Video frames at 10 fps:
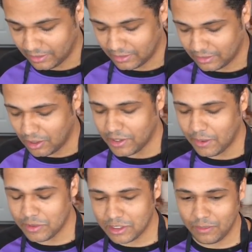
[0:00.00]
Okay,
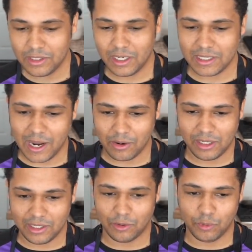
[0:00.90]
when someone says, how can I
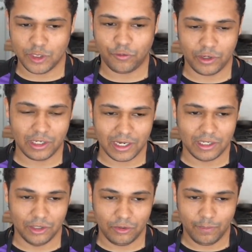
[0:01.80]
get a rich friend like
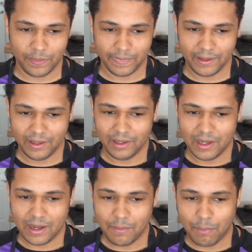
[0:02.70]
you?
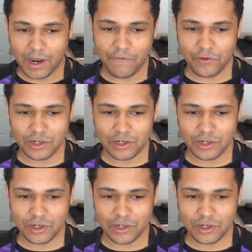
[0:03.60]
My first